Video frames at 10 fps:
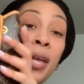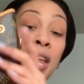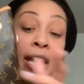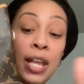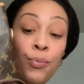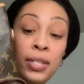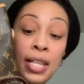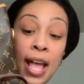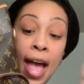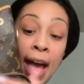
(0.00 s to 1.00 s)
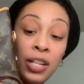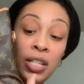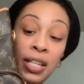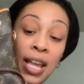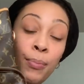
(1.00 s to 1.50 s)
and it was
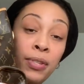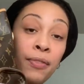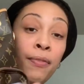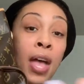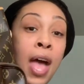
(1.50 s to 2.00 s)
actually able to